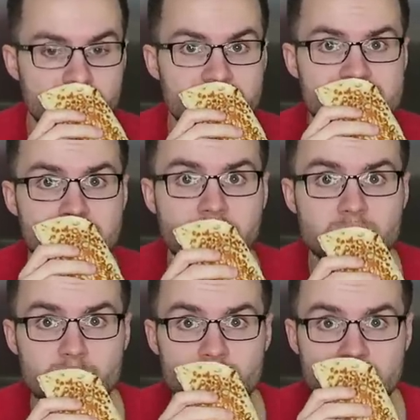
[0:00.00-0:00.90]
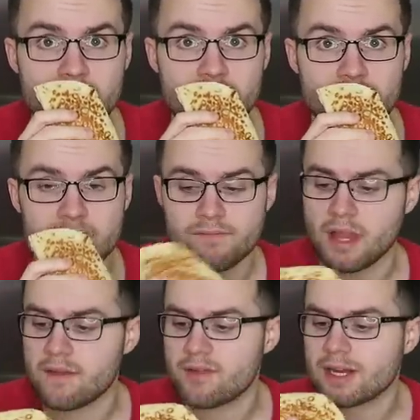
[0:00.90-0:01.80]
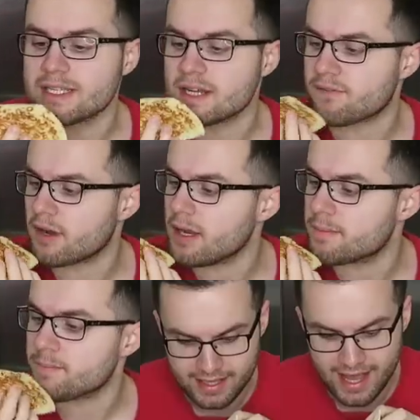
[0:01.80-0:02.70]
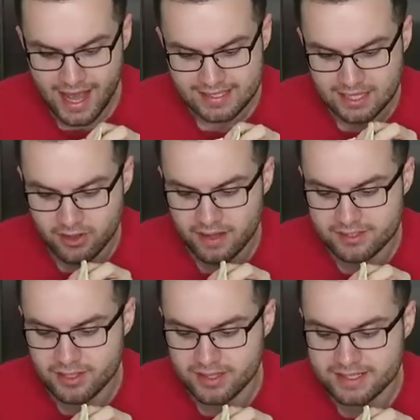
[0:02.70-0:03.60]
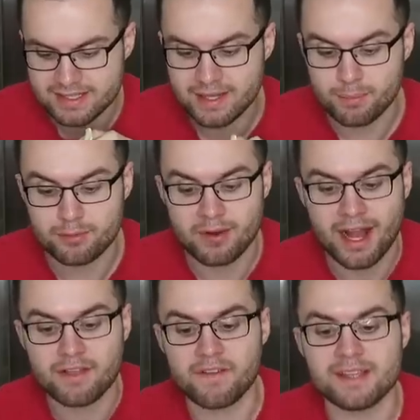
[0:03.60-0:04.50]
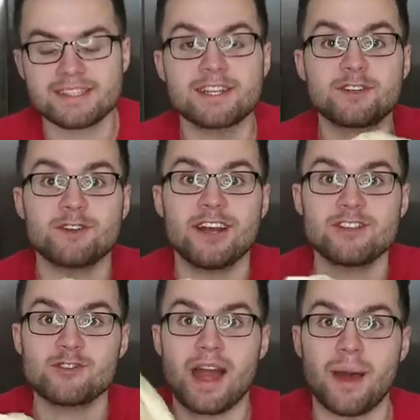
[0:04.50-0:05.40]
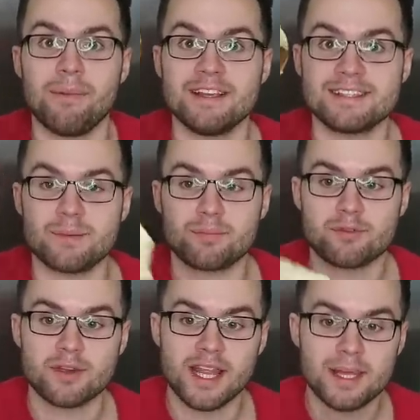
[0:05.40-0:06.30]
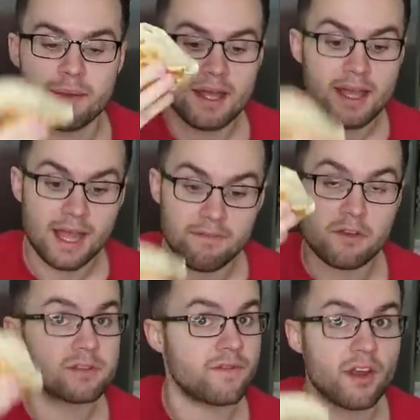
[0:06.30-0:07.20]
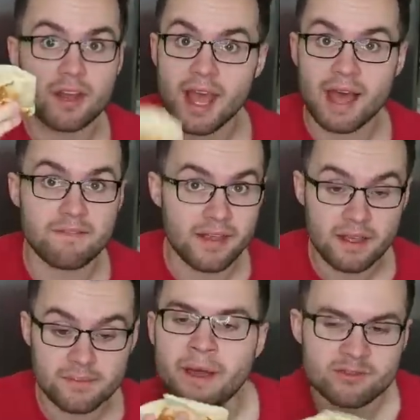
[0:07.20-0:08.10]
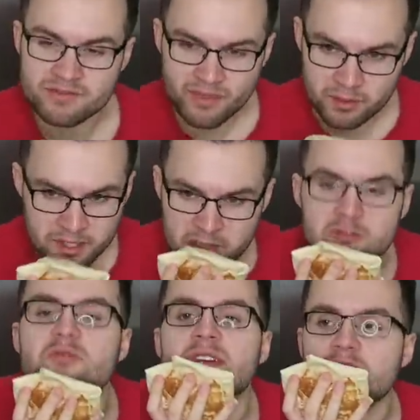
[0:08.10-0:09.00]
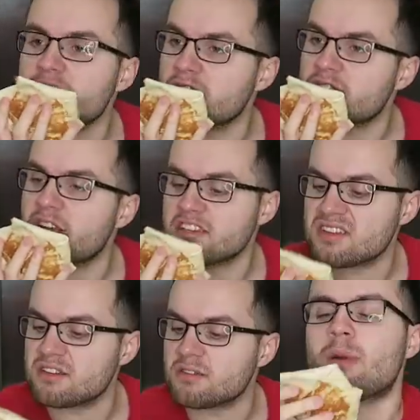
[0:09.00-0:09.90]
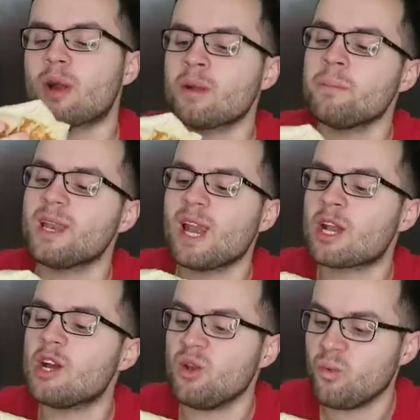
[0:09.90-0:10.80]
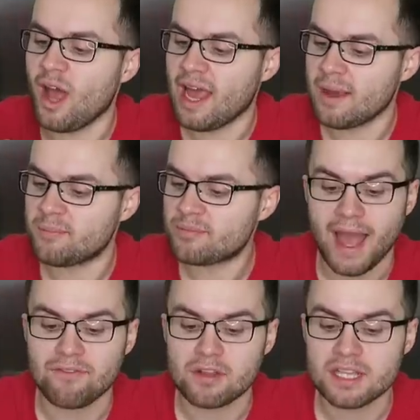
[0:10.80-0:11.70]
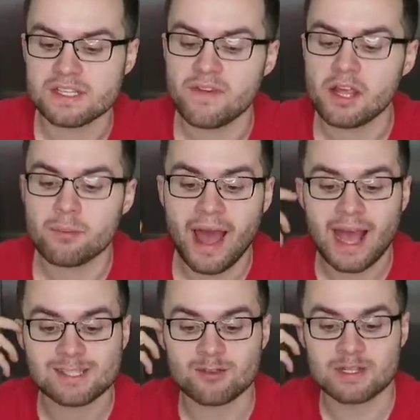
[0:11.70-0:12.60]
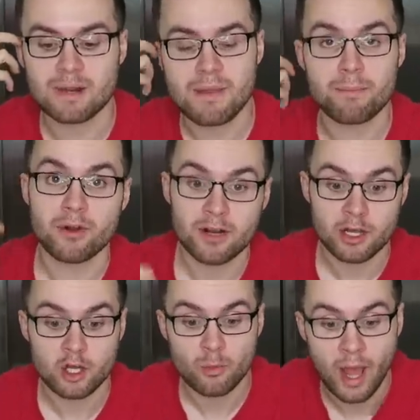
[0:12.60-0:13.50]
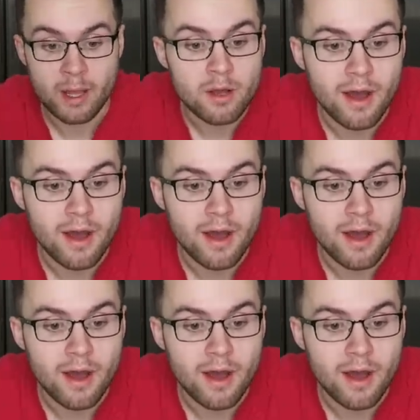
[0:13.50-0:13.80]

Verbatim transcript: It smells really good and like very different. Yes, okay, so this is the breakfast Crunchwrap Supreme. It feels very heavy, smells very grilled and fresh and burnt, but in a good way. After this video, my asshole's gonna be burnt in a good way.